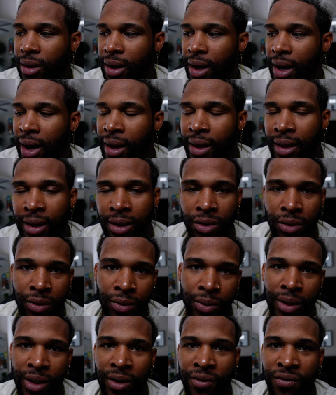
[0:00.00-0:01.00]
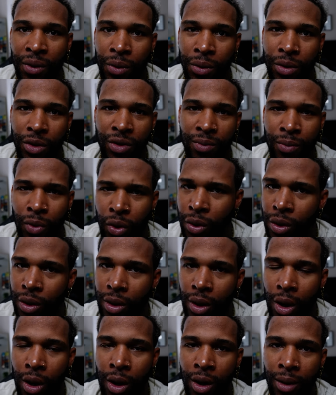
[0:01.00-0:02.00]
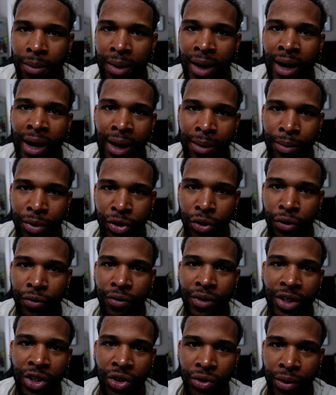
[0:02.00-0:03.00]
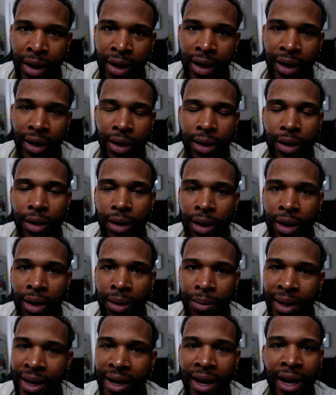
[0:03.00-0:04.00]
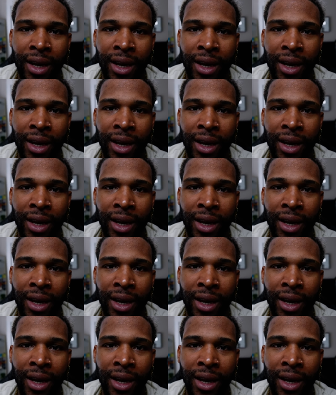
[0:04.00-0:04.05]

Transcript: I need to really focus more on my hypertrophy training, um, like I